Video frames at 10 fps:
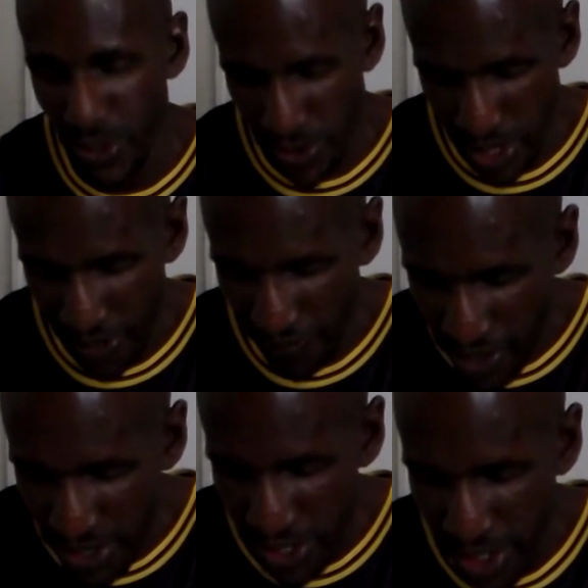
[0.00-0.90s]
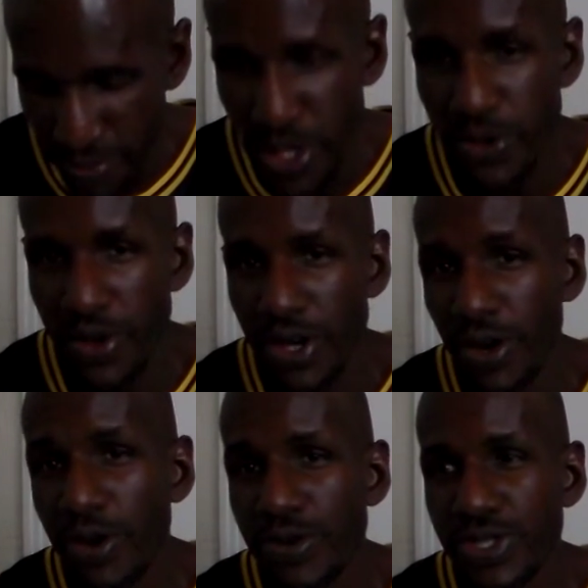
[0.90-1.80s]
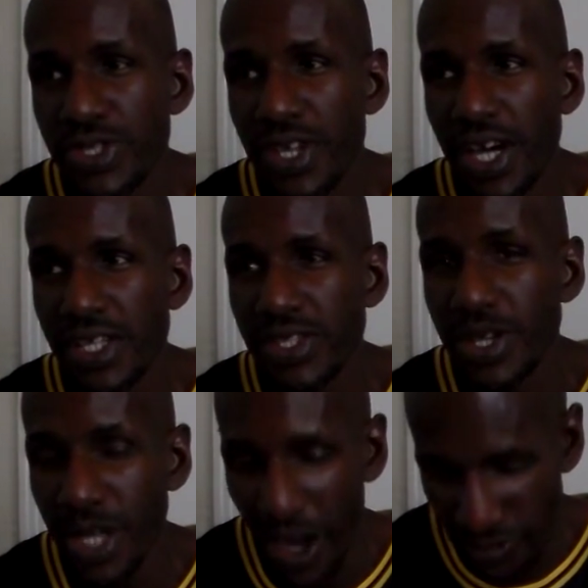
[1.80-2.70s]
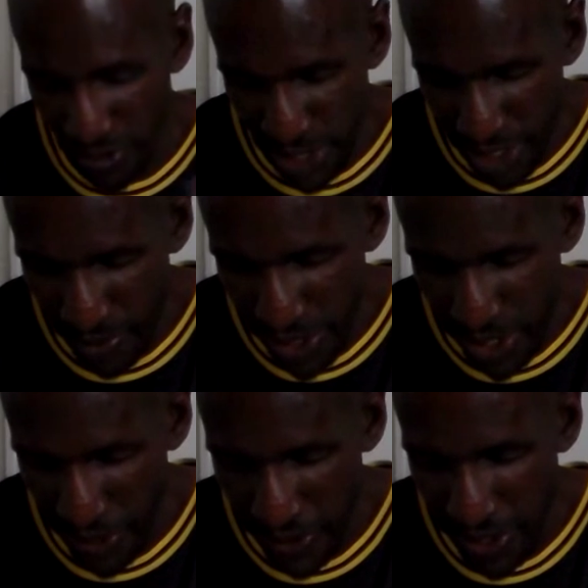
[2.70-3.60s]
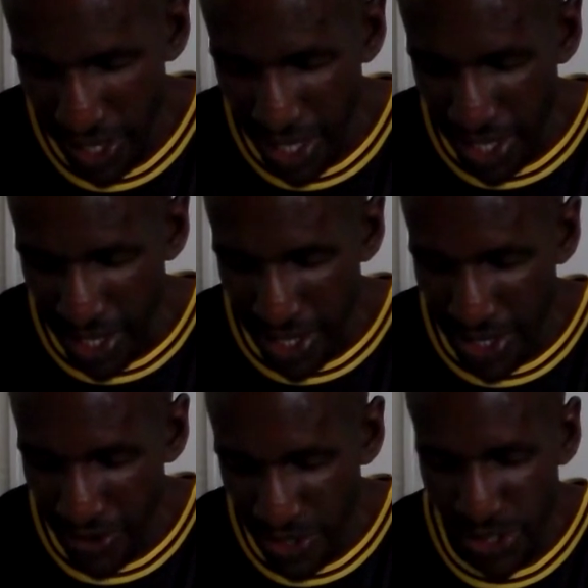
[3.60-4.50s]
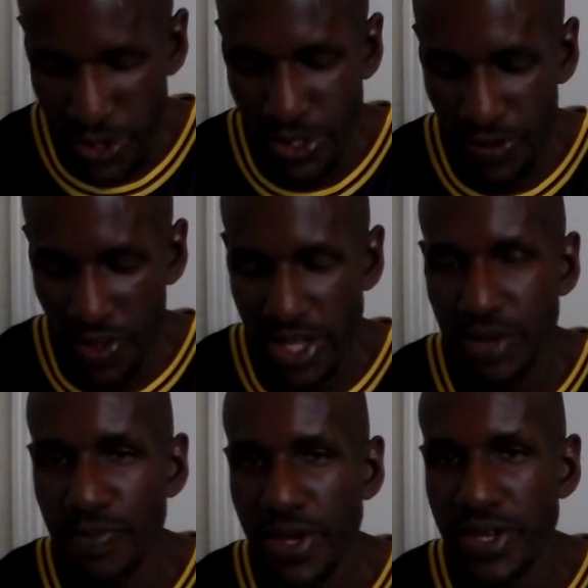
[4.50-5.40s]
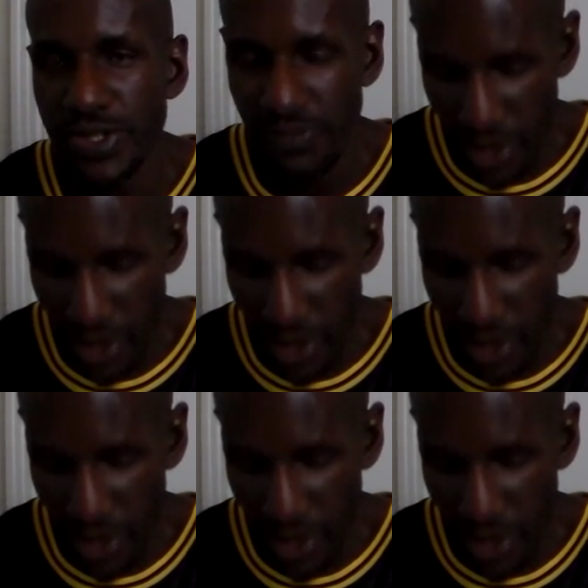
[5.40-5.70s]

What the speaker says: So then eventually the Penguin goes to like the Gotham cemetery, in search of like the millions